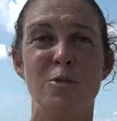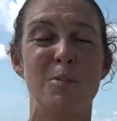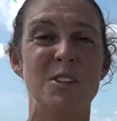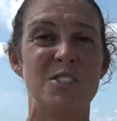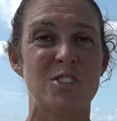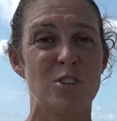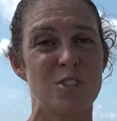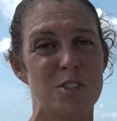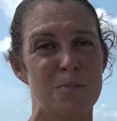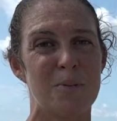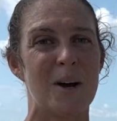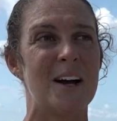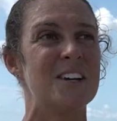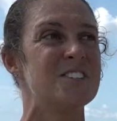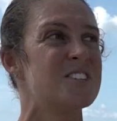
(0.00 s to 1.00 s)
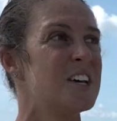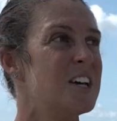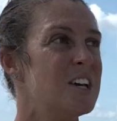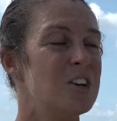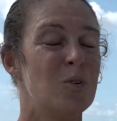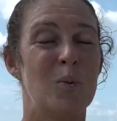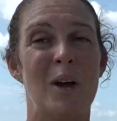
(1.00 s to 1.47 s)
you'd be so surprised.
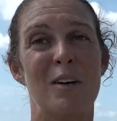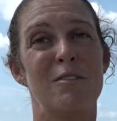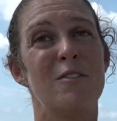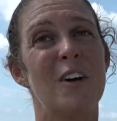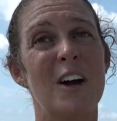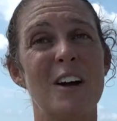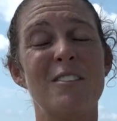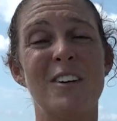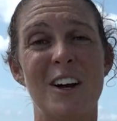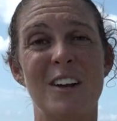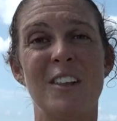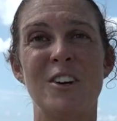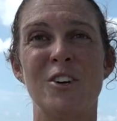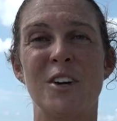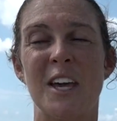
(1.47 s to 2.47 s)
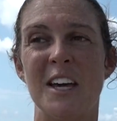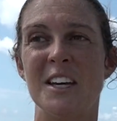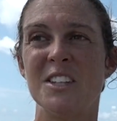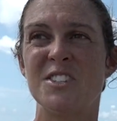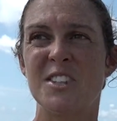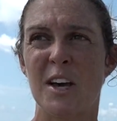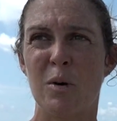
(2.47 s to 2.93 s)
We have very, very little
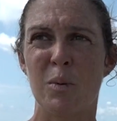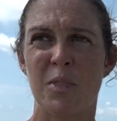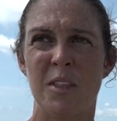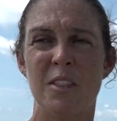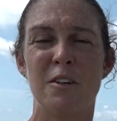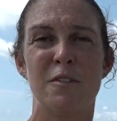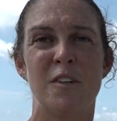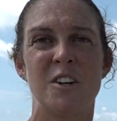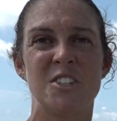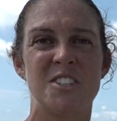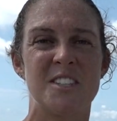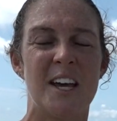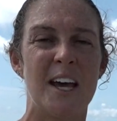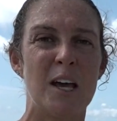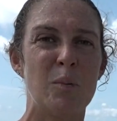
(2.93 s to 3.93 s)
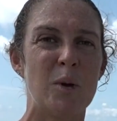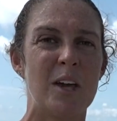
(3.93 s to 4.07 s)
kids that within the first day,